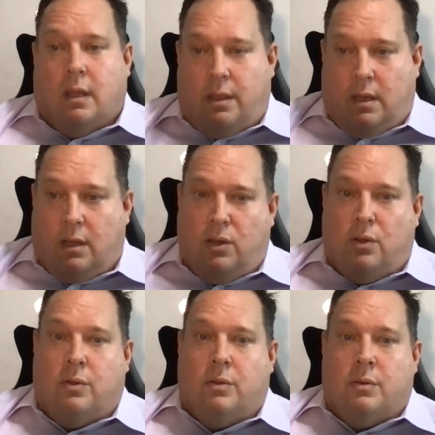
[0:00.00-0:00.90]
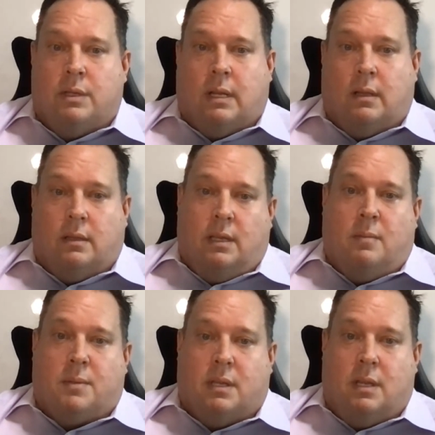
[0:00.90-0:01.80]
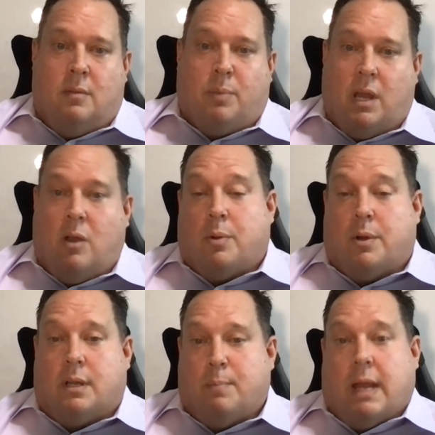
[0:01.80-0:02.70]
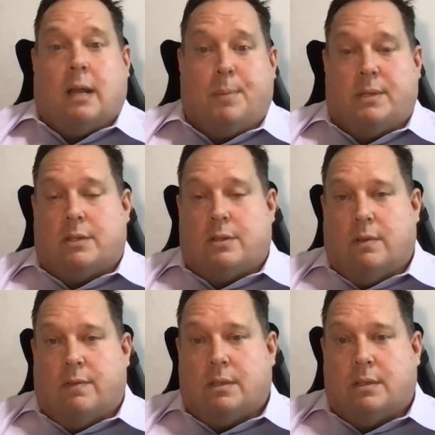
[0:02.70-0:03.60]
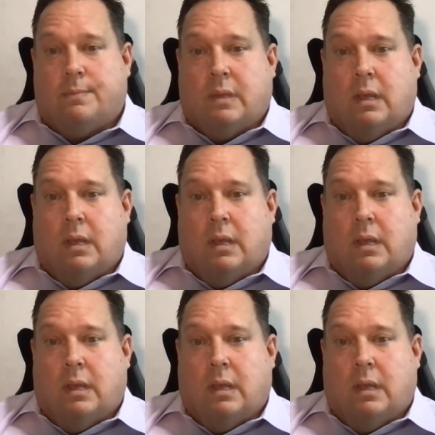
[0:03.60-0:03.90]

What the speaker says: their new Dell EMC Power Protect Backup as a Service